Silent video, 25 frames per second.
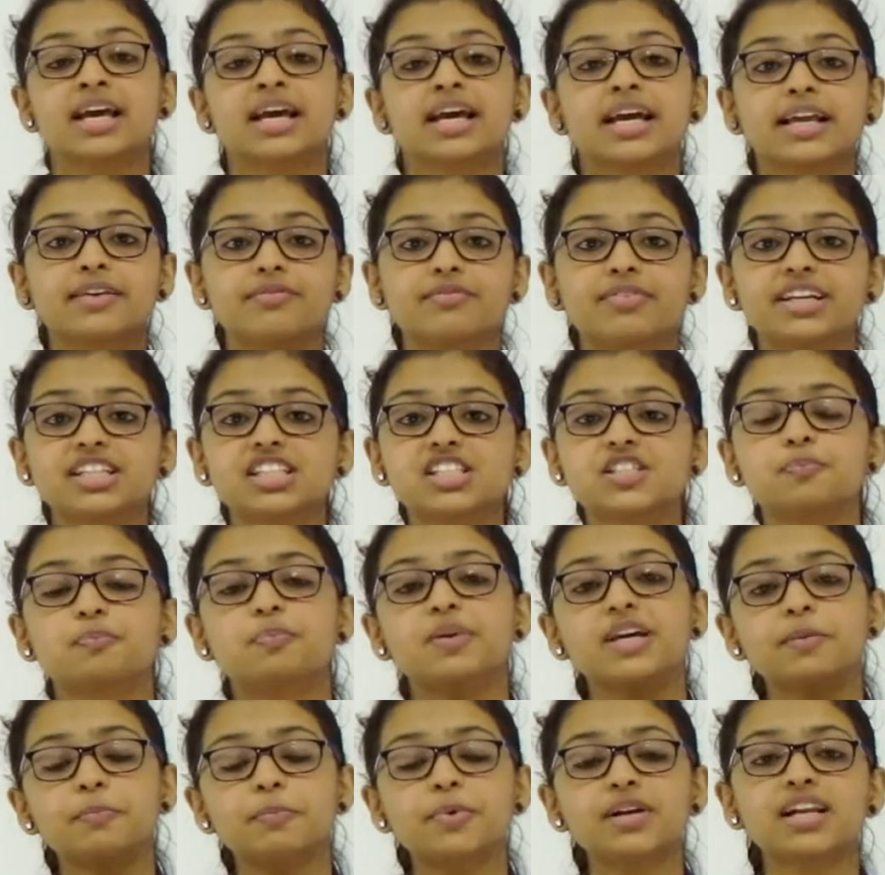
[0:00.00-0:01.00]
in which
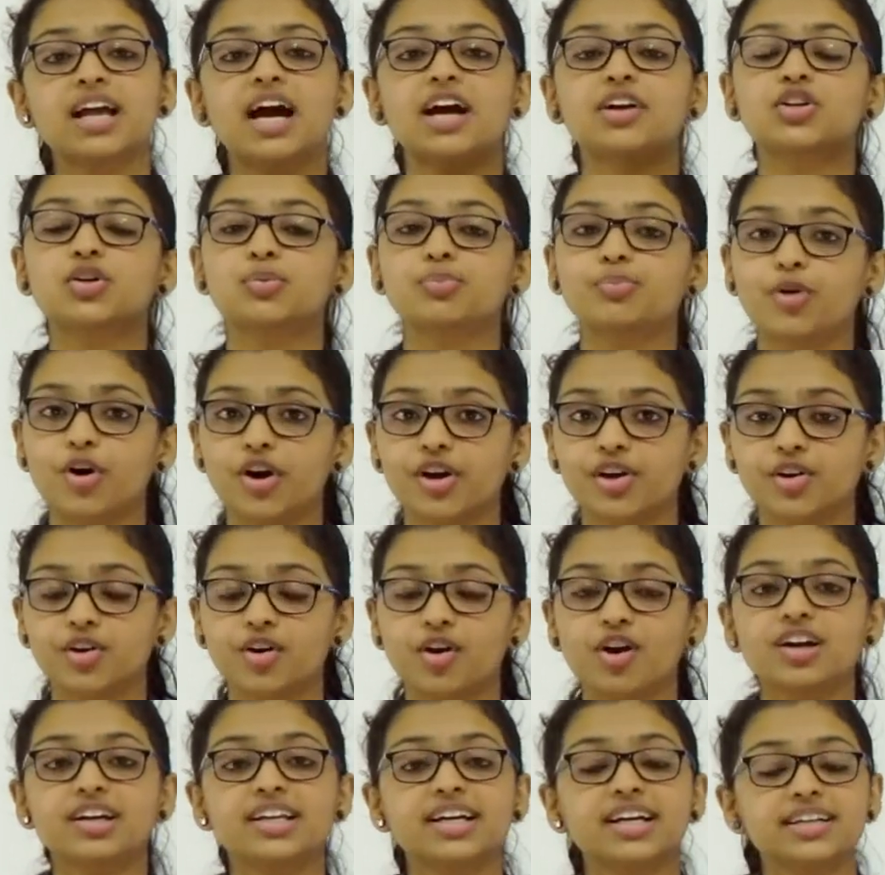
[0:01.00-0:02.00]
people had to
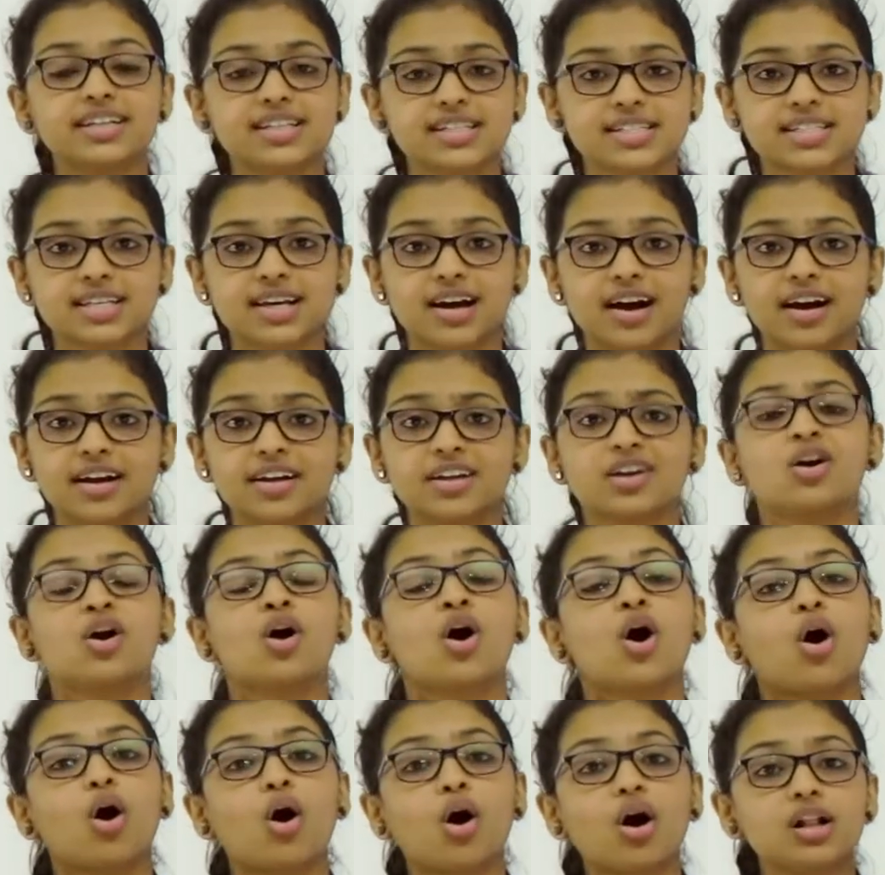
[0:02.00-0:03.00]
boycott and discard
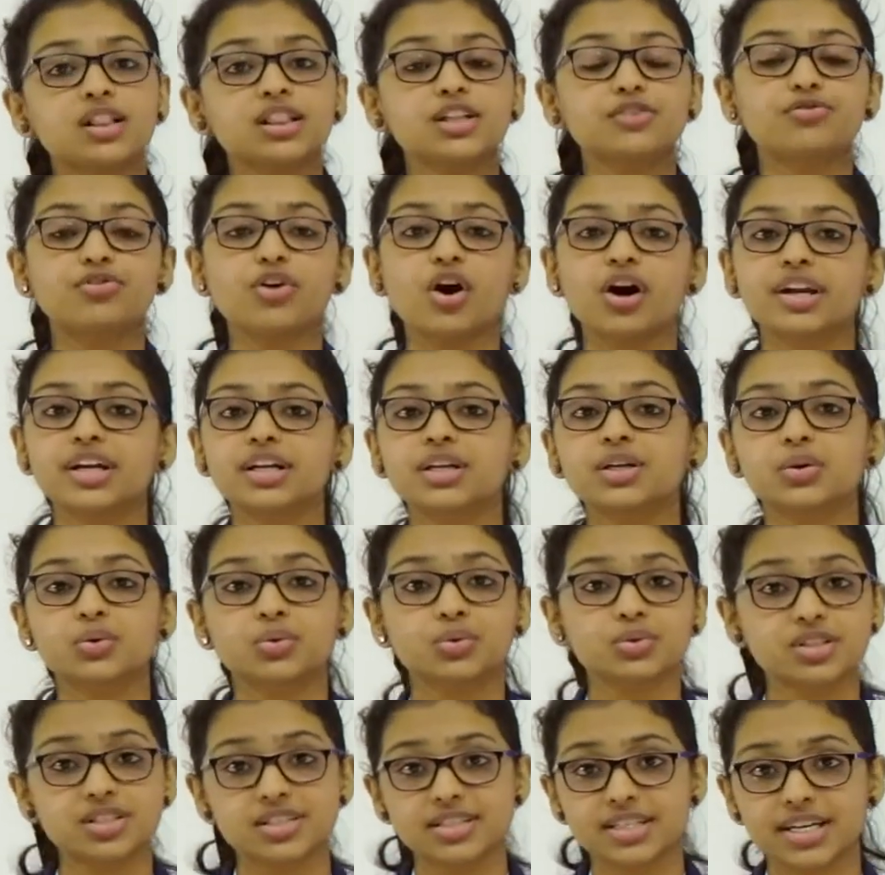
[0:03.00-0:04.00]
all the foreign
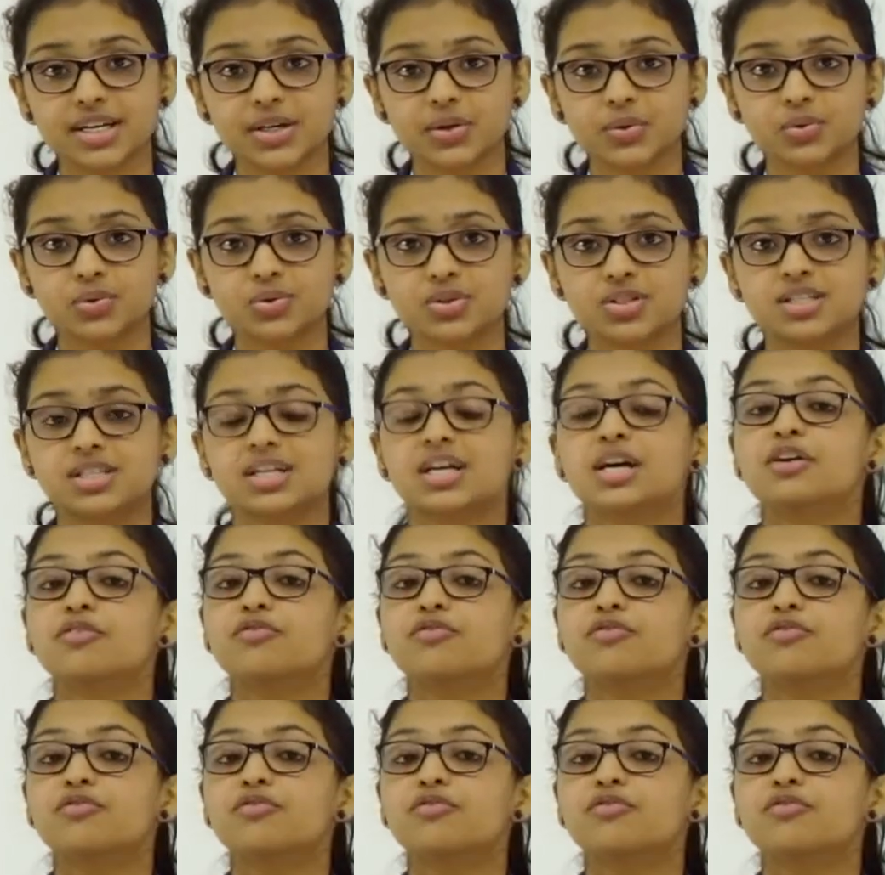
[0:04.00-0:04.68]
goods they used,